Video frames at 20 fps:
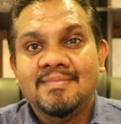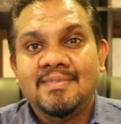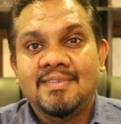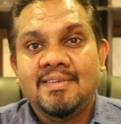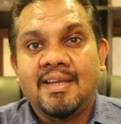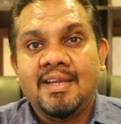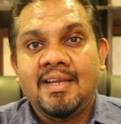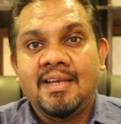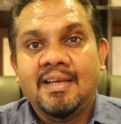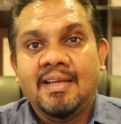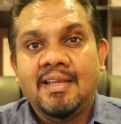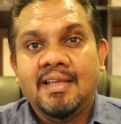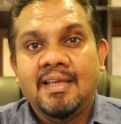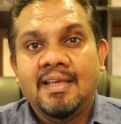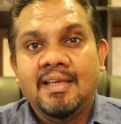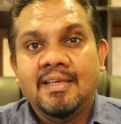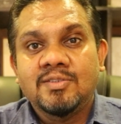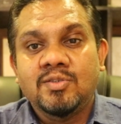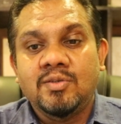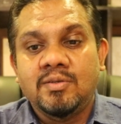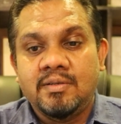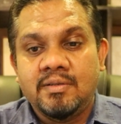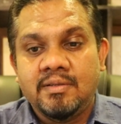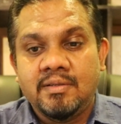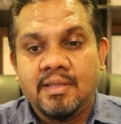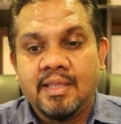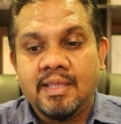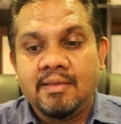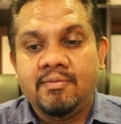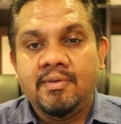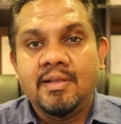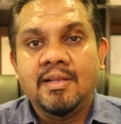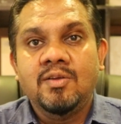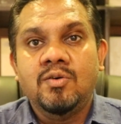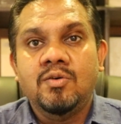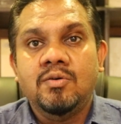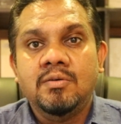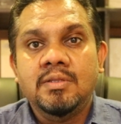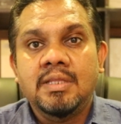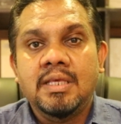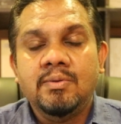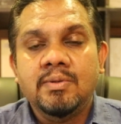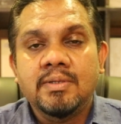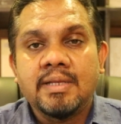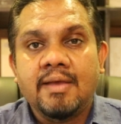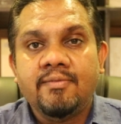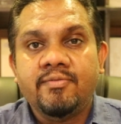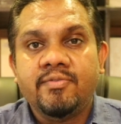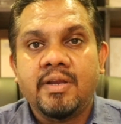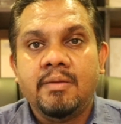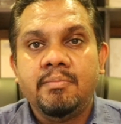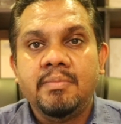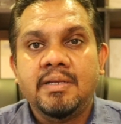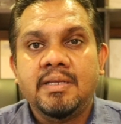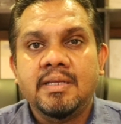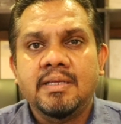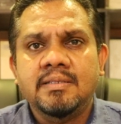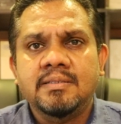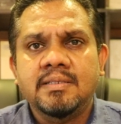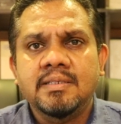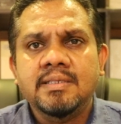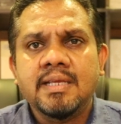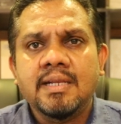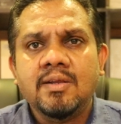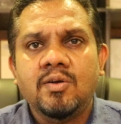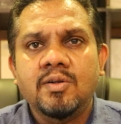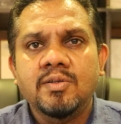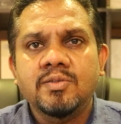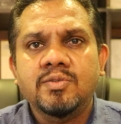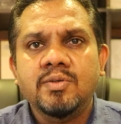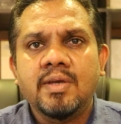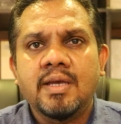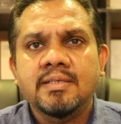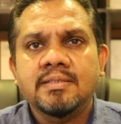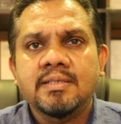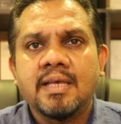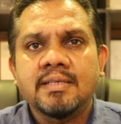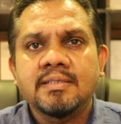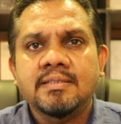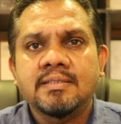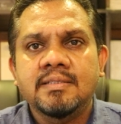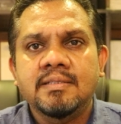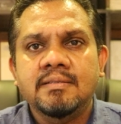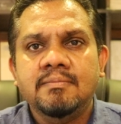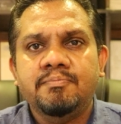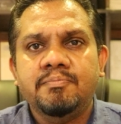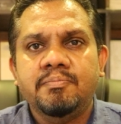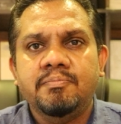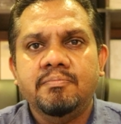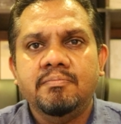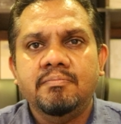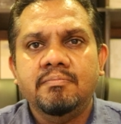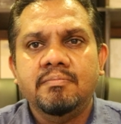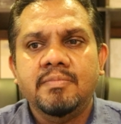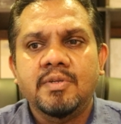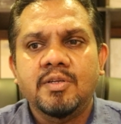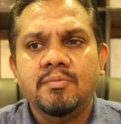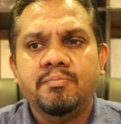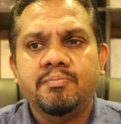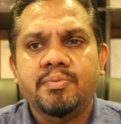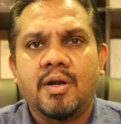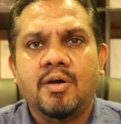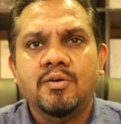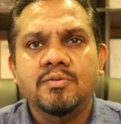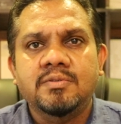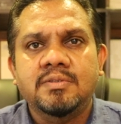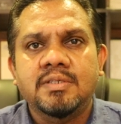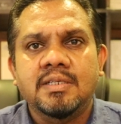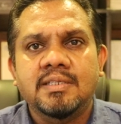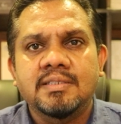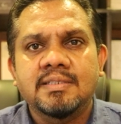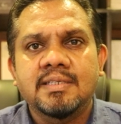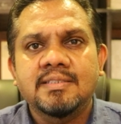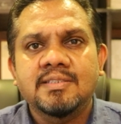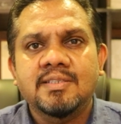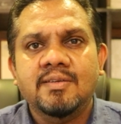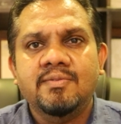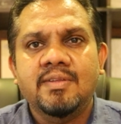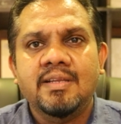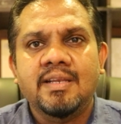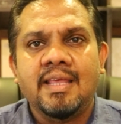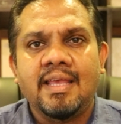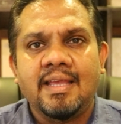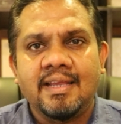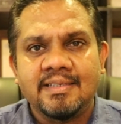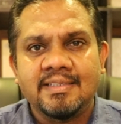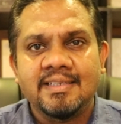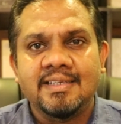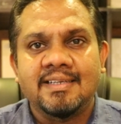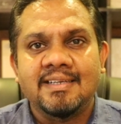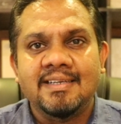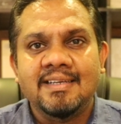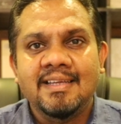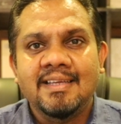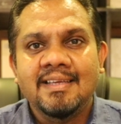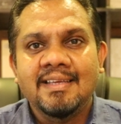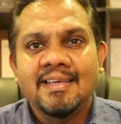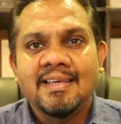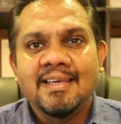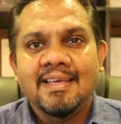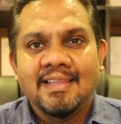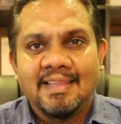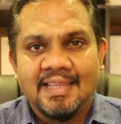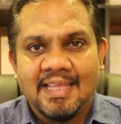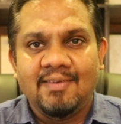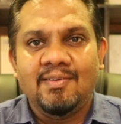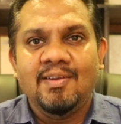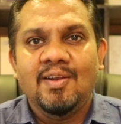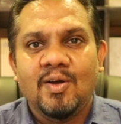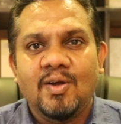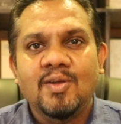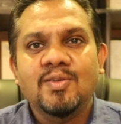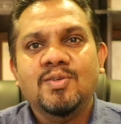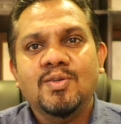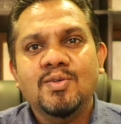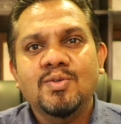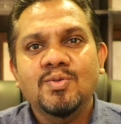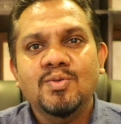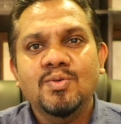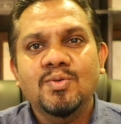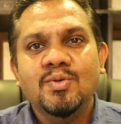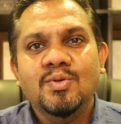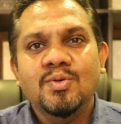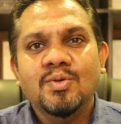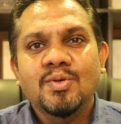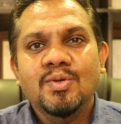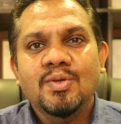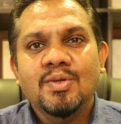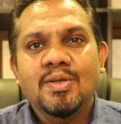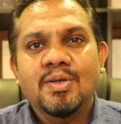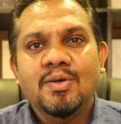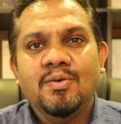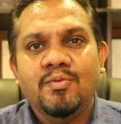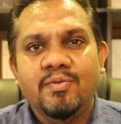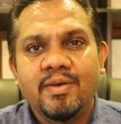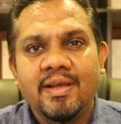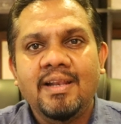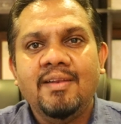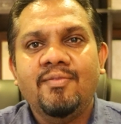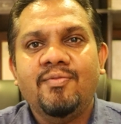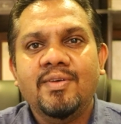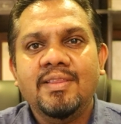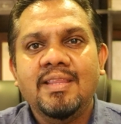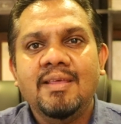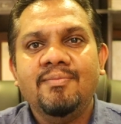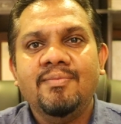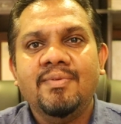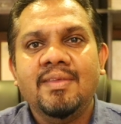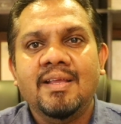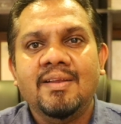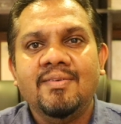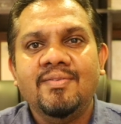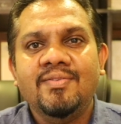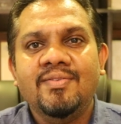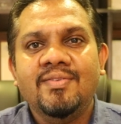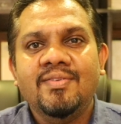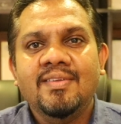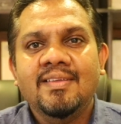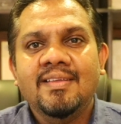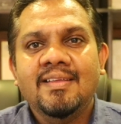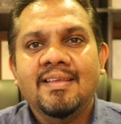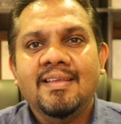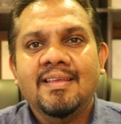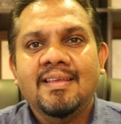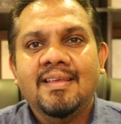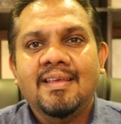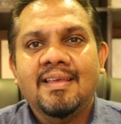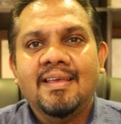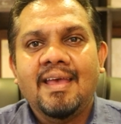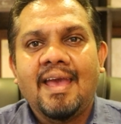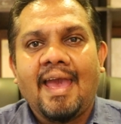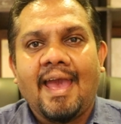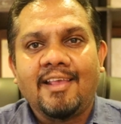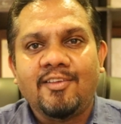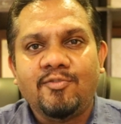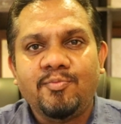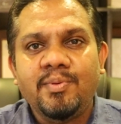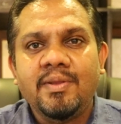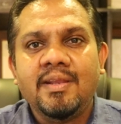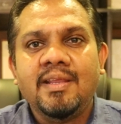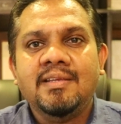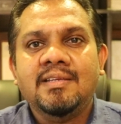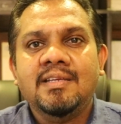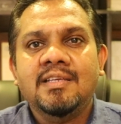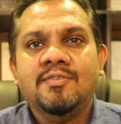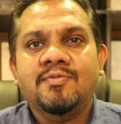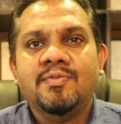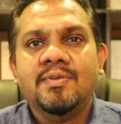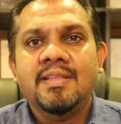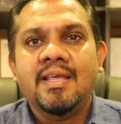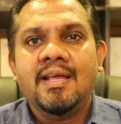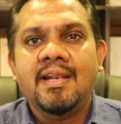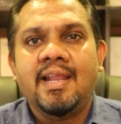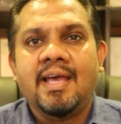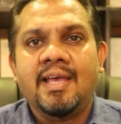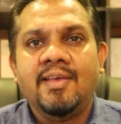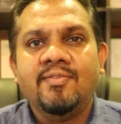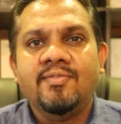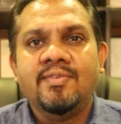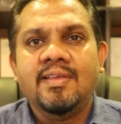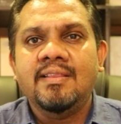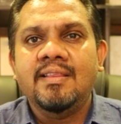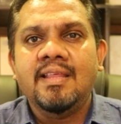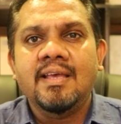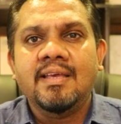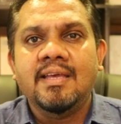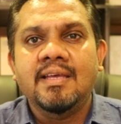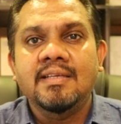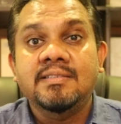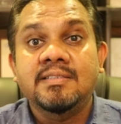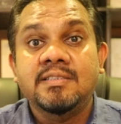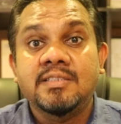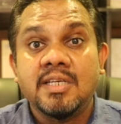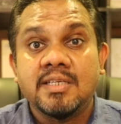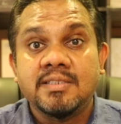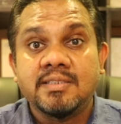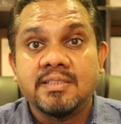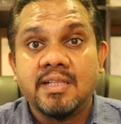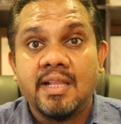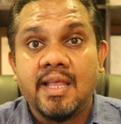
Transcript: Right? So they will go, they will have remittances, and also as proud citizens of the nation, they will also do well for themselves, aspirations for their lives and their kids, just